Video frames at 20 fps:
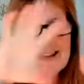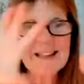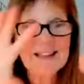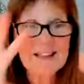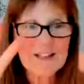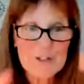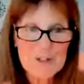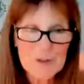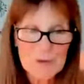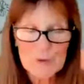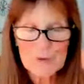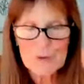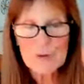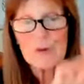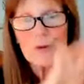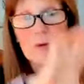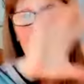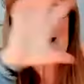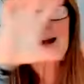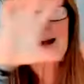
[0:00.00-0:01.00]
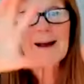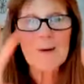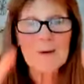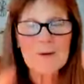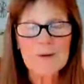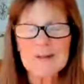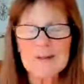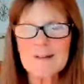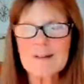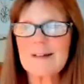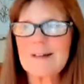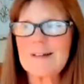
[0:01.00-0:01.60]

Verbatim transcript: They circle around.